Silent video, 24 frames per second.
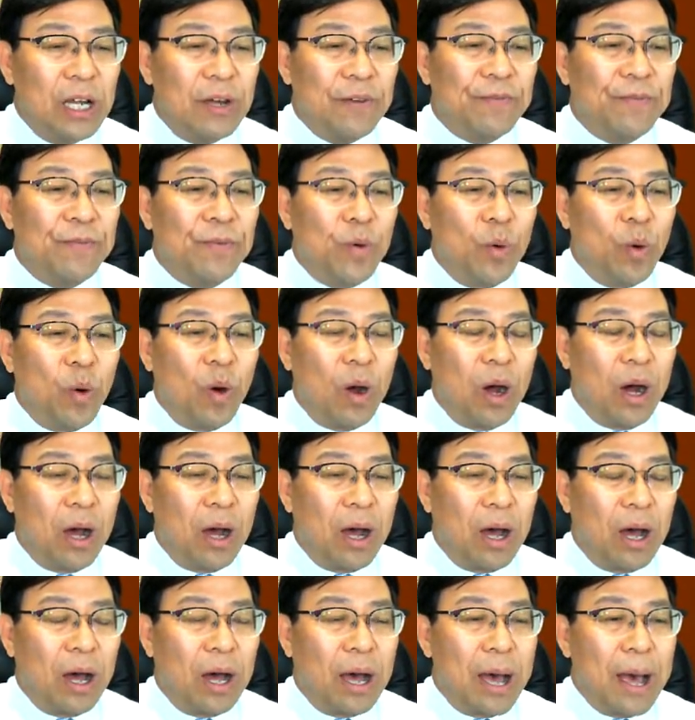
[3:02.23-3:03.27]
For
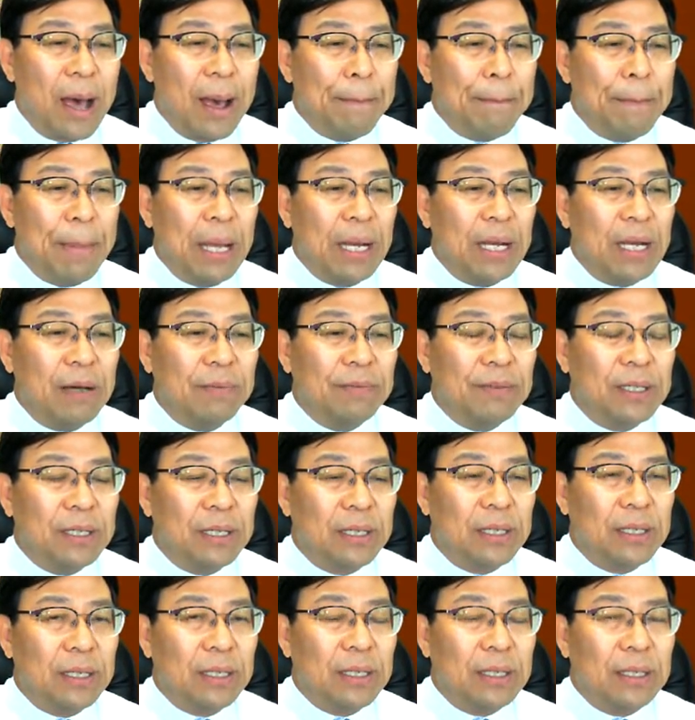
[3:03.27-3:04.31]
many of
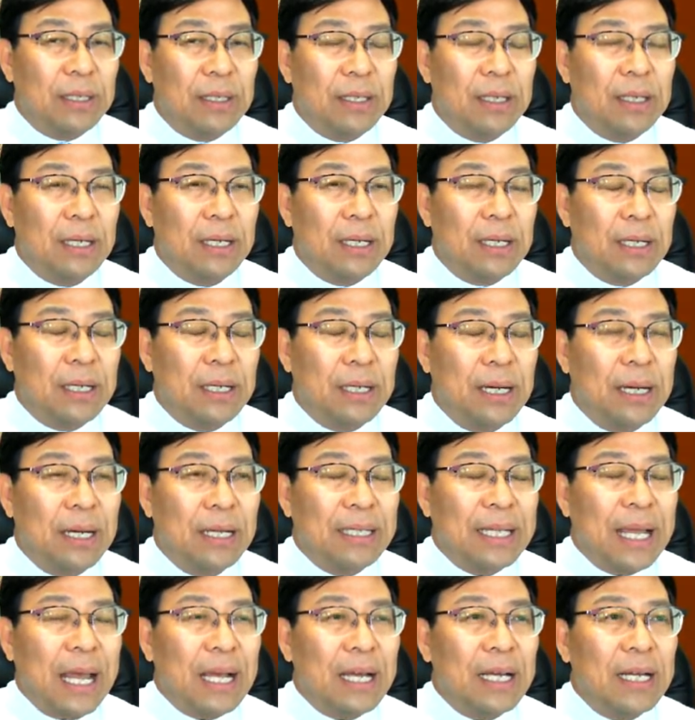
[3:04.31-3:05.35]
the
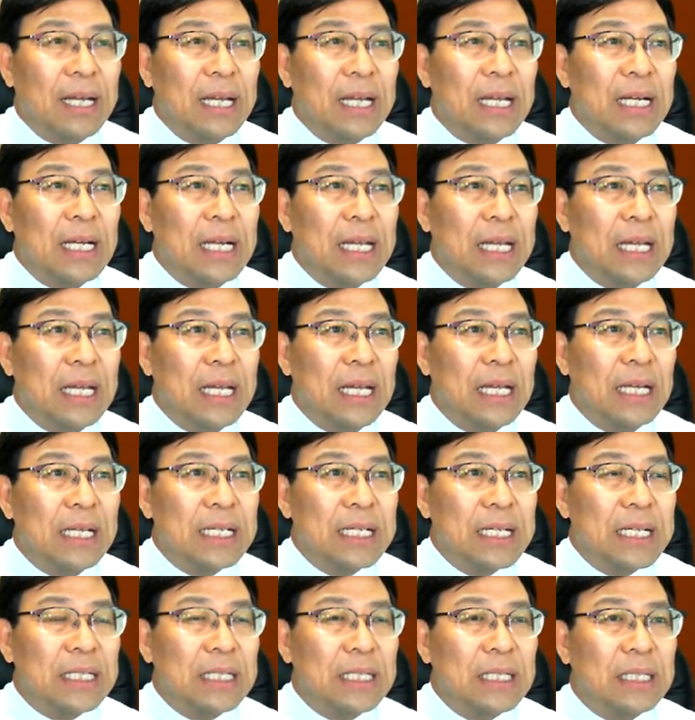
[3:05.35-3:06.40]
technically
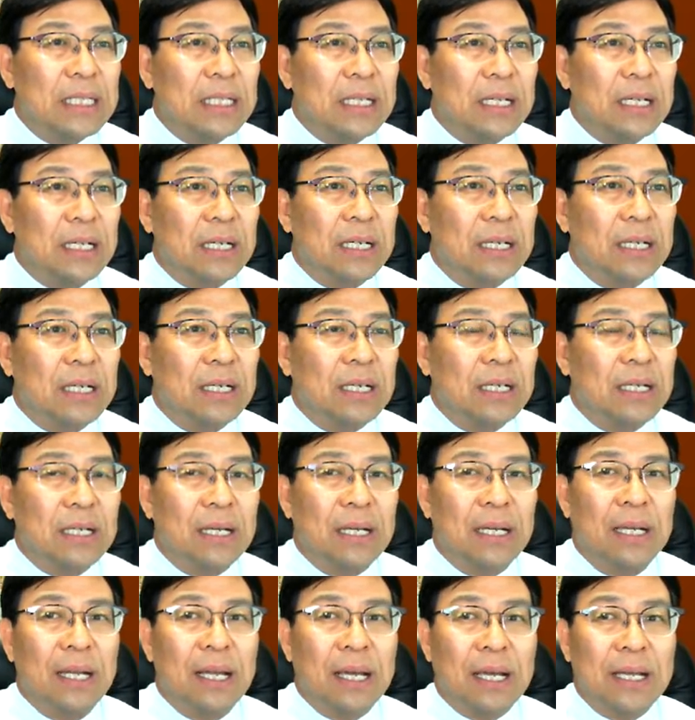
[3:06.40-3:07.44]
this is
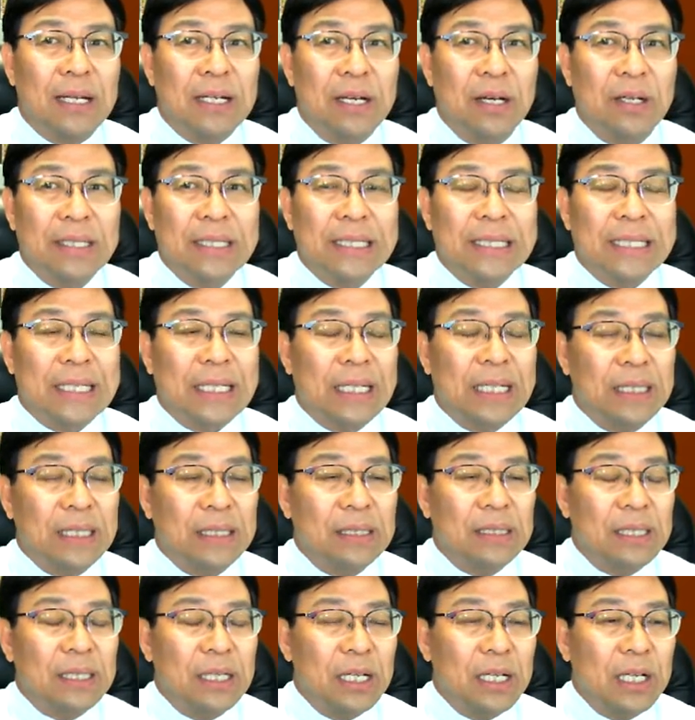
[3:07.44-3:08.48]
like a
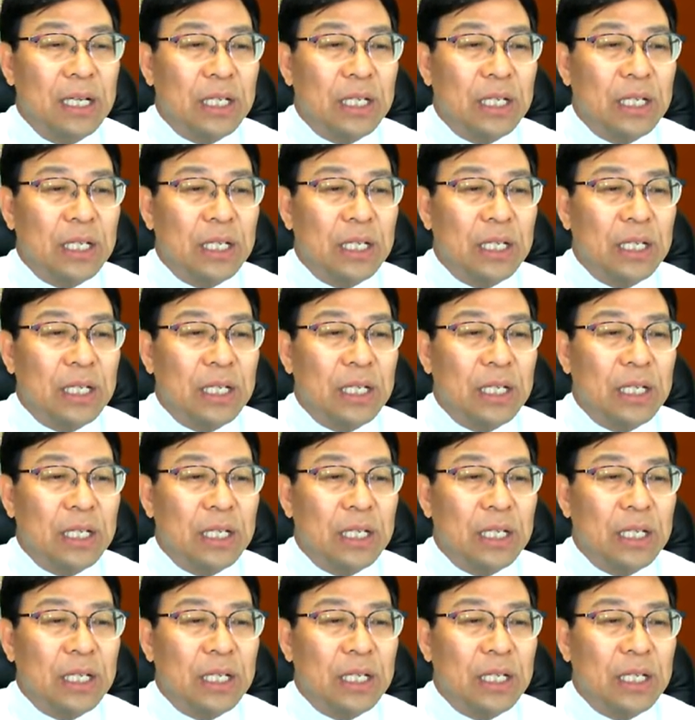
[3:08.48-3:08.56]
non-skilled.